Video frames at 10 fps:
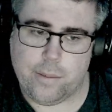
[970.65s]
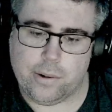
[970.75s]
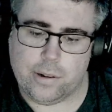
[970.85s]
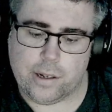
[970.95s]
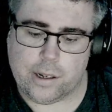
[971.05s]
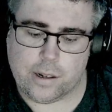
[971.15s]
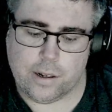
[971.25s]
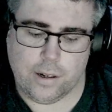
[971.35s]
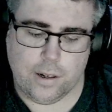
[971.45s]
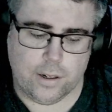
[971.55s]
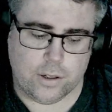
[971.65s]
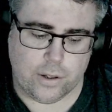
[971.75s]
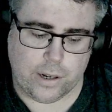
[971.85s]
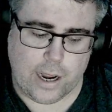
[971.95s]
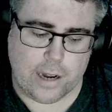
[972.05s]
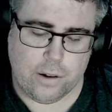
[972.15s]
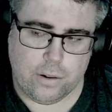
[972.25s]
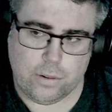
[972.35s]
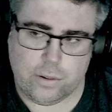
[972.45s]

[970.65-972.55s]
But like, so like I know